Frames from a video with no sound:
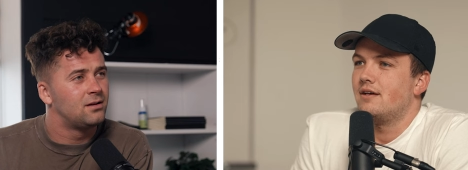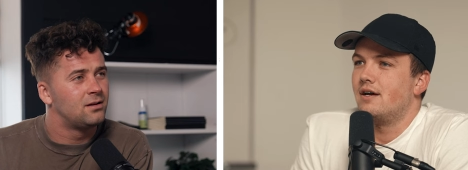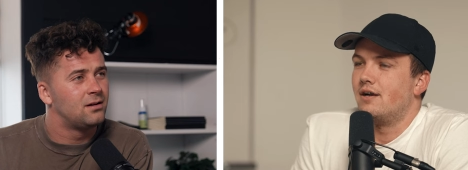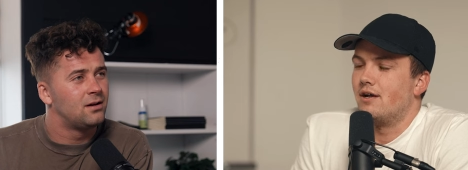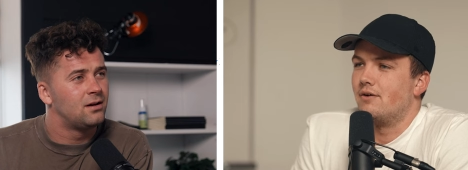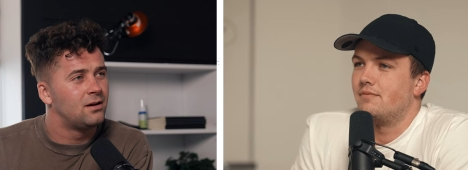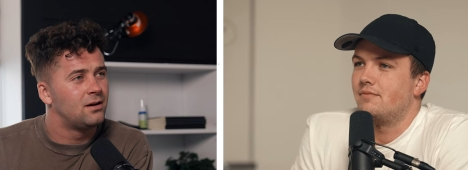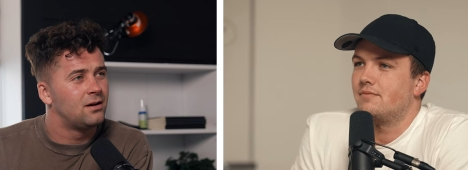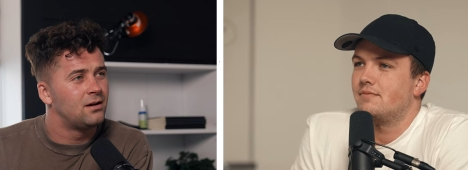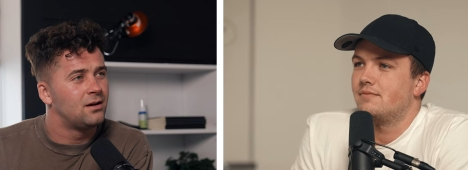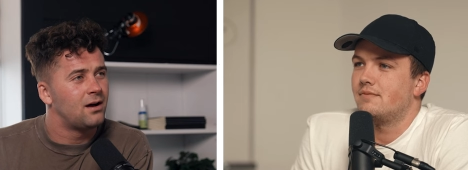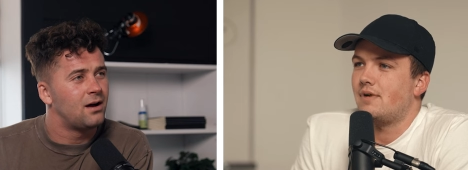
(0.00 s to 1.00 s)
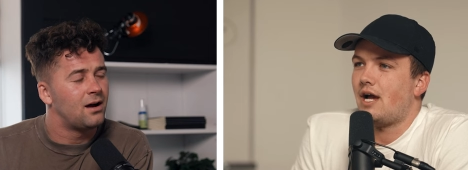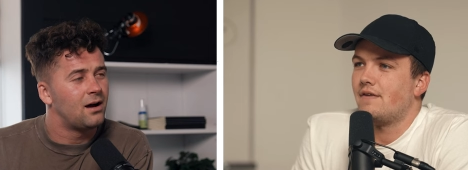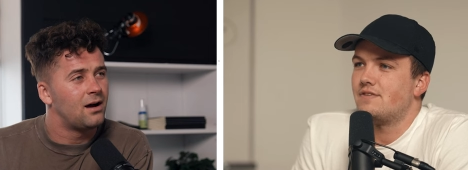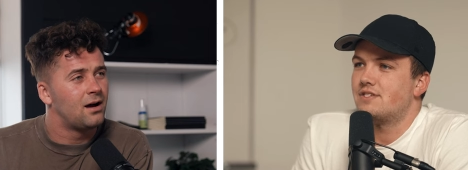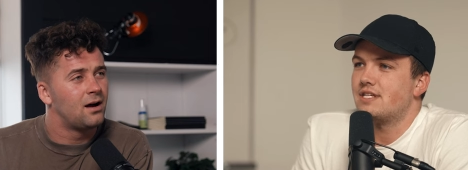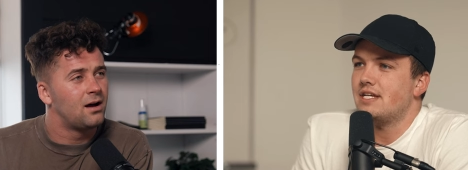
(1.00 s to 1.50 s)
Speaker 1: I don't know.
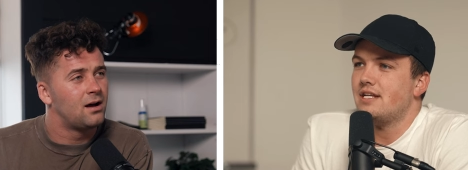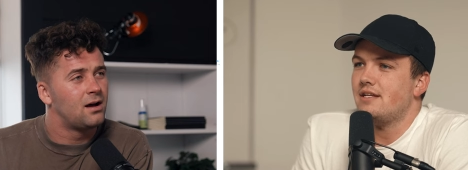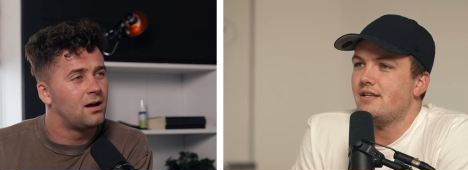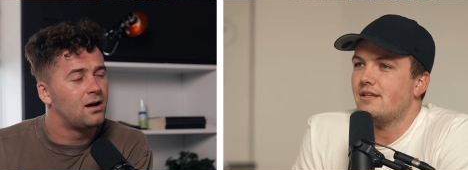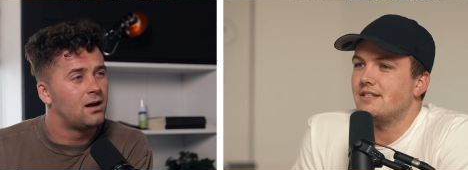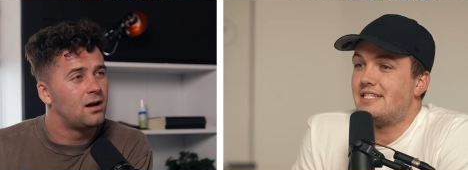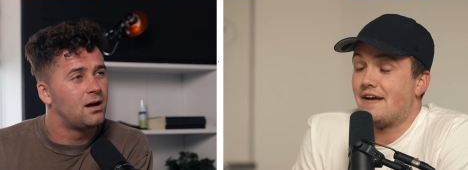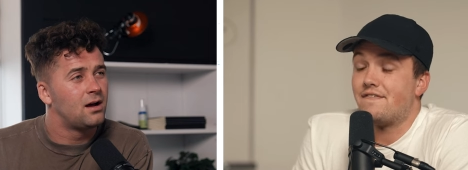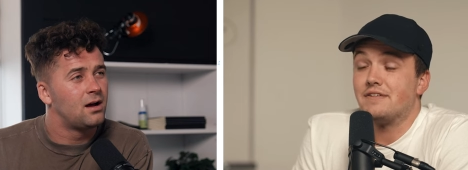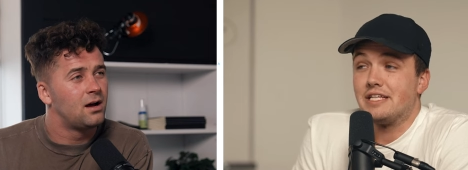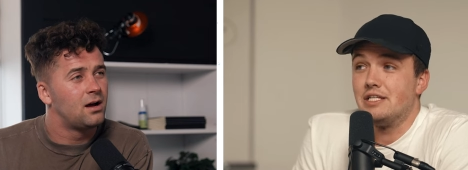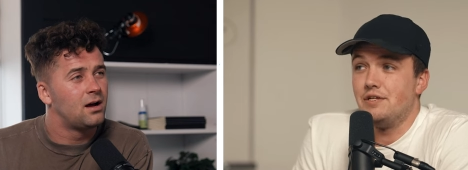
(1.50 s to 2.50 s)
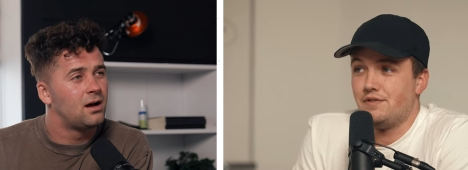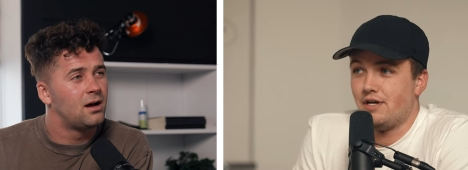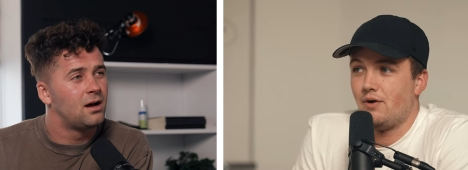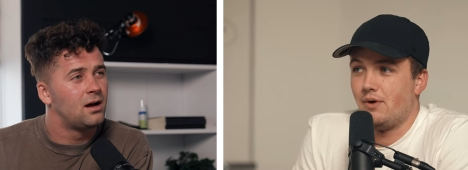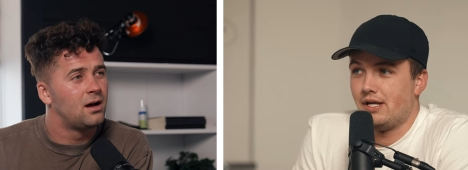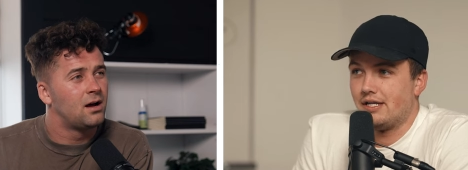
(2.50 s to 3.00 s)
Speaker 2: I've seen it definitely in
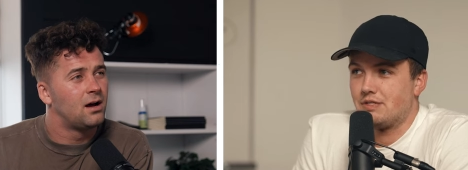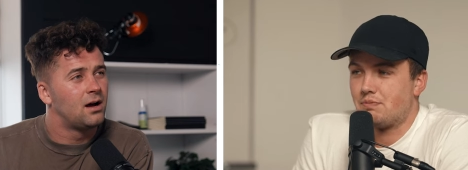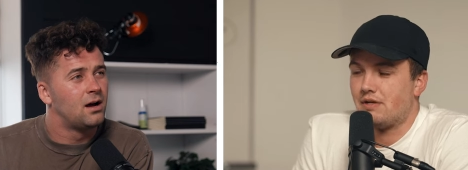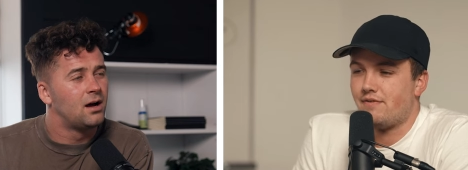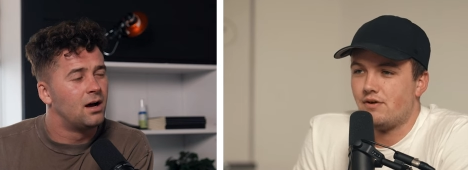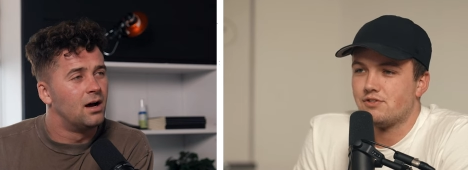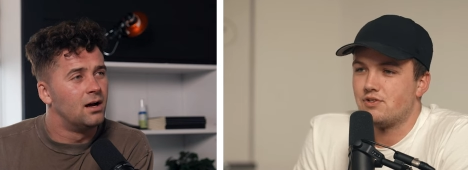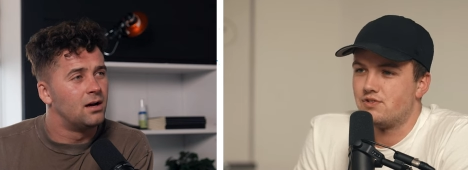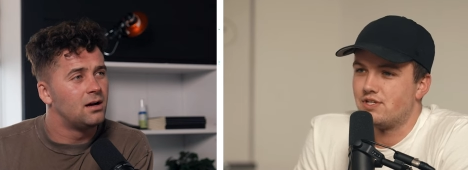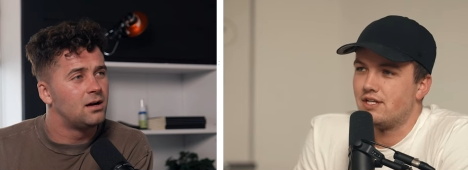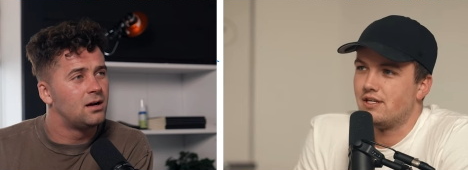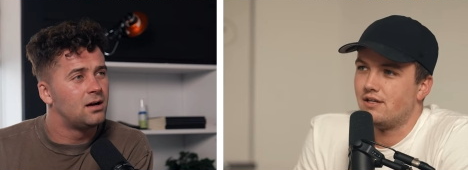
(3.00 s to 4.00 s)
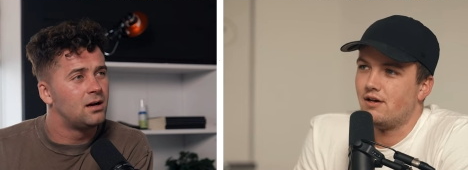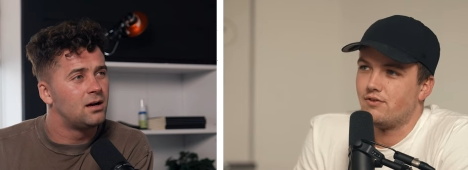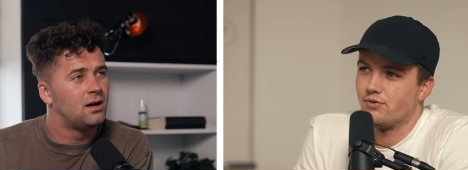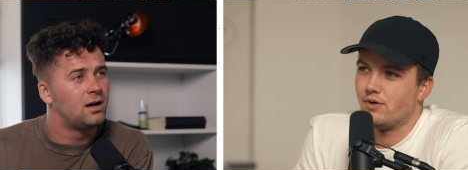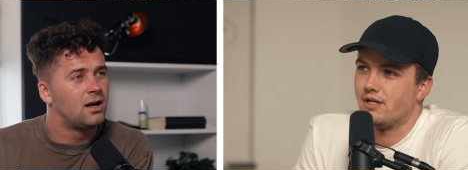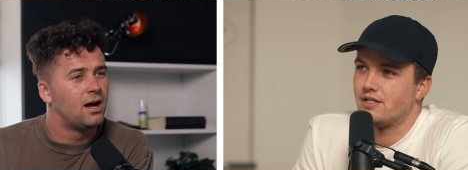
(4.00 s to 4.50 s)
Utah weddings, but I've also Uh-huh. seen it in
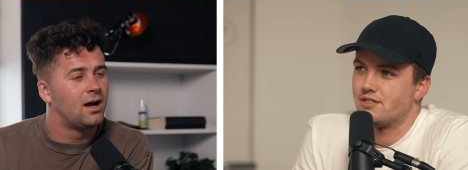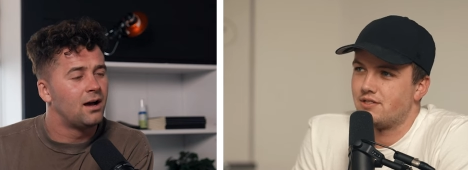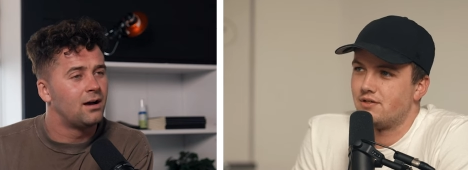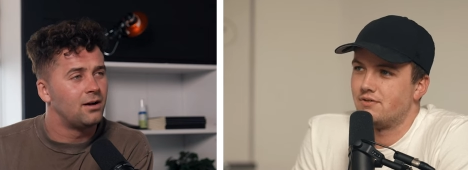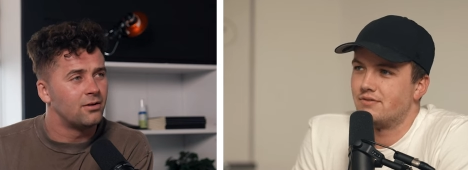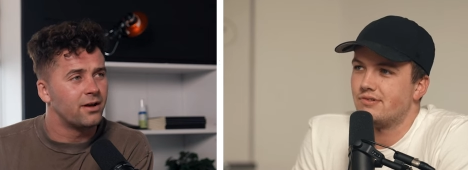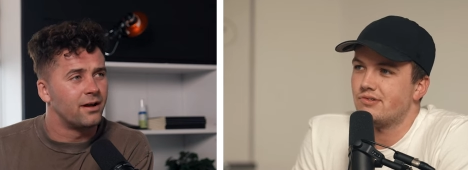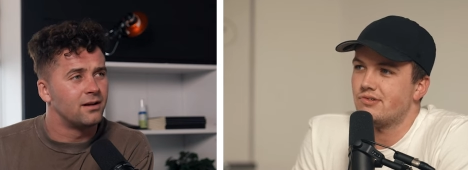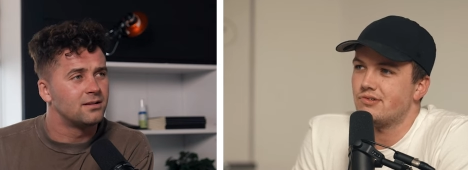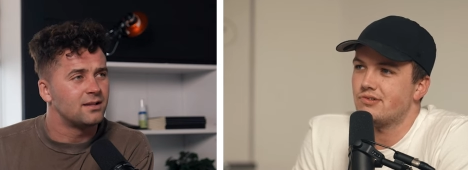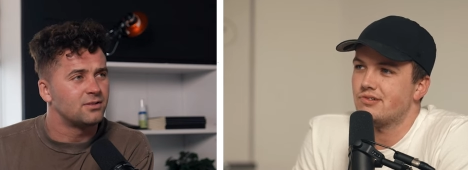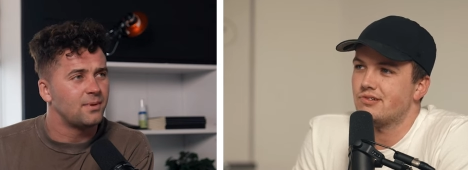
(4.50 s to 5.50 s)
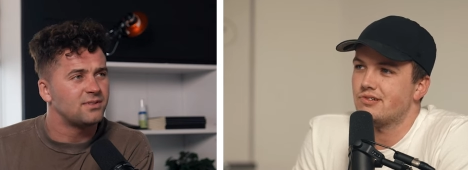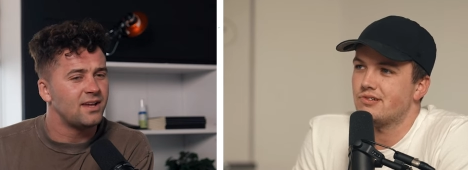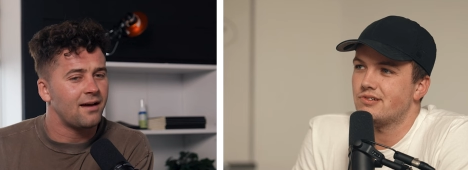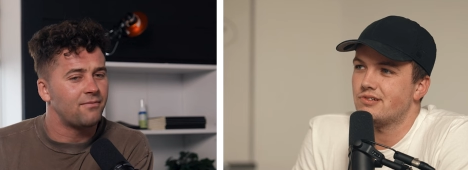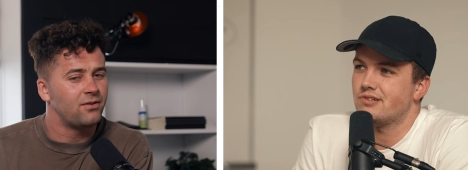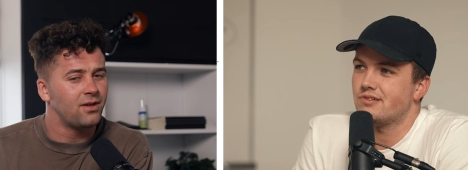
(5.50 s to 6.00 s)
other weddings too.
Speaker 1: Okay, because I was about to say,
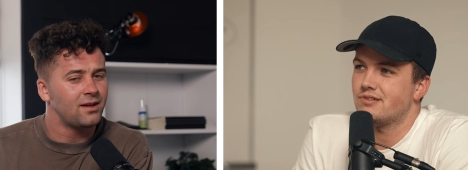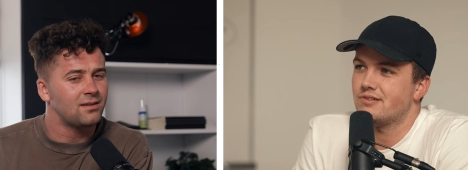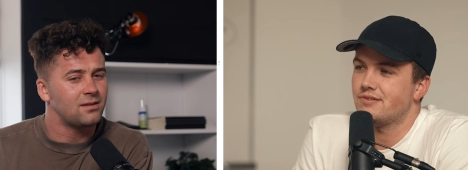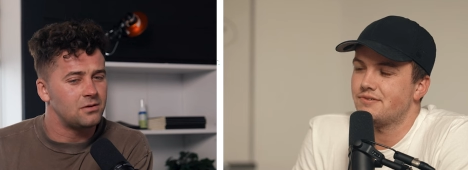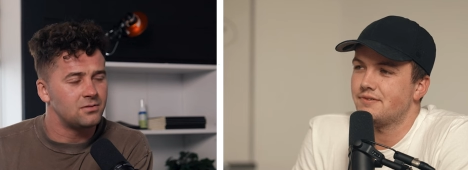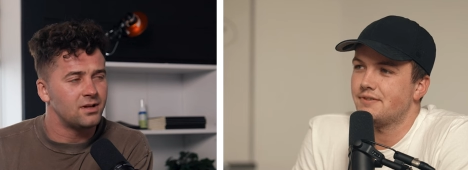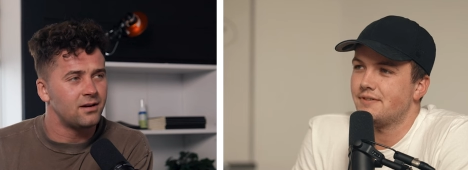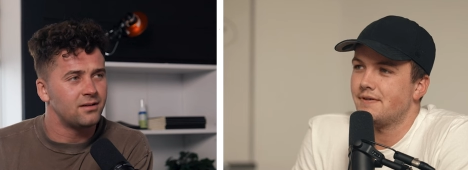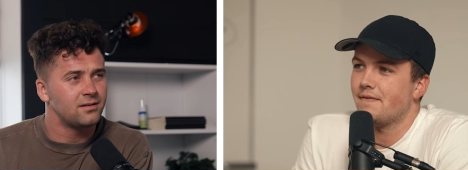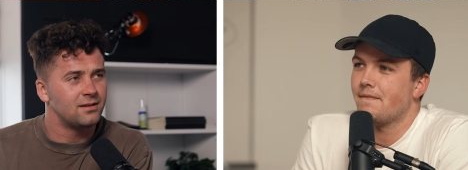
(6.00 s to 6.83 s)
I feel like Utah